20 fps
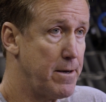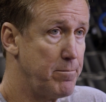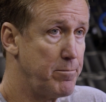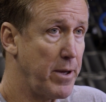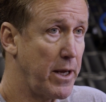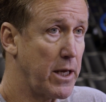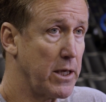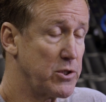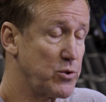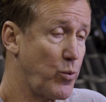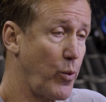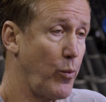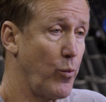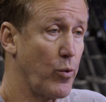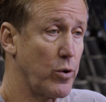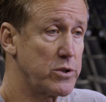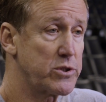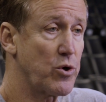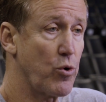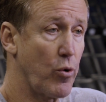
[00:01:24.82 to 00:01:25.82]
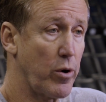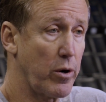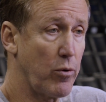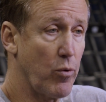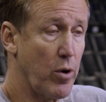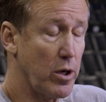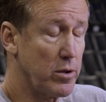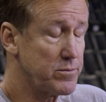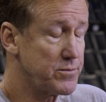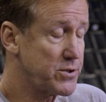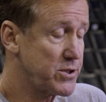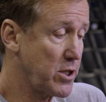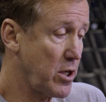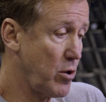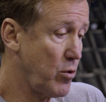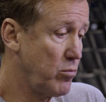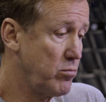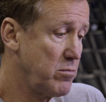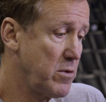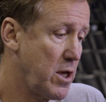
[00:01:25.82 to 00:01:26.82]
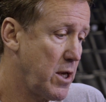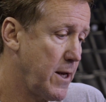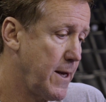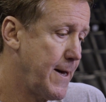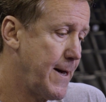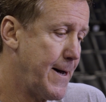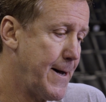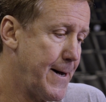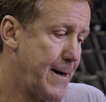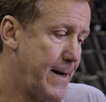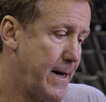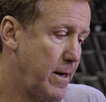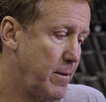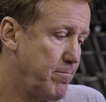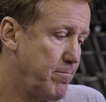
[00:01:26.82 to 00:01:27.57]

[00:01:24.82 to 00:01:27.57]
because we were scoring well. So, you